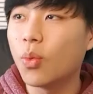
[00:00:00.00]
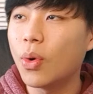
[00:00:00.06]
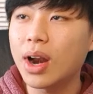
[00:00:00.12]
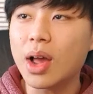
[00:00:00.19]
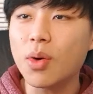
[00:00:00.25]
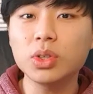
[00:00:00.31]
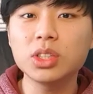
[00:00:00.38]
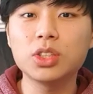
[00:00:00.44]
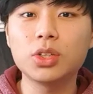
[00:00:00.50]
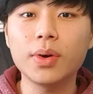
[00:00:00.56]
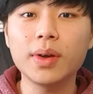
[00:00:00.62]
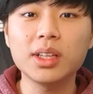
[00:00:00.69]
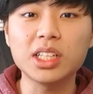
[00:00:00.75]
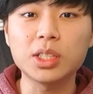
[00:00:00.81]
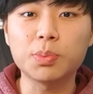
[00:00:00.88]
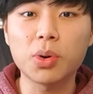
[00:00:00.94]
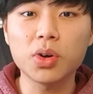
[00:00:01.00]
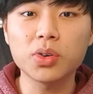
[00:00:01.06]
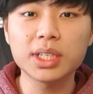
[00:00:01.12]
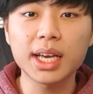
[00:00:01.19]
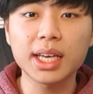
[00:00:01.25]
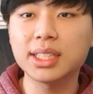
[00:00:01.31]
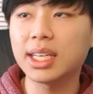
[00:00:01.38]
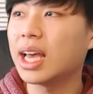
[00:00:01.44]
When I was doing this
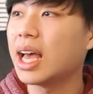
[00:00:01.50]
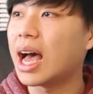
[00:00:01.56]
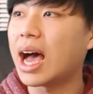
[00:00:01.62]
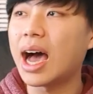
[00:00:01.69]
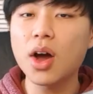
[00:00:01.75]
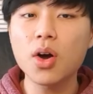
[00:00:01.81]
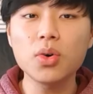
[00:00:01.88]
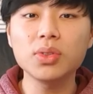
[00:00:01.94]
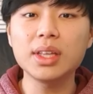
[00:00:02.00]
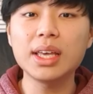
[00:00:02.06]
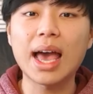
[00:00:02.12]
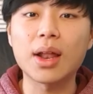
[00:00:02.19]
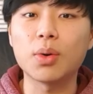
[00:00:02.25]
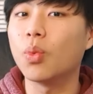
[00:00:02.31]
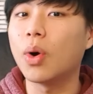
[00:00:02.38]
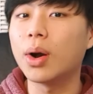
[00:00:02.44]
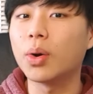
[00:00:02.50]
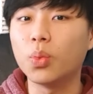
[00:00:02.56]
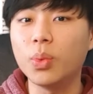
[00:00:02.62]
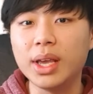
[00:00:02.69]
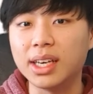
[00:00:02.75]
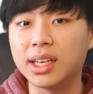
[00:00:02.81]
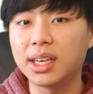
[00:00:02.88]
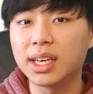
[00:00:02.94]
project, I only had 1
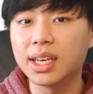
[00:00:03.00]
week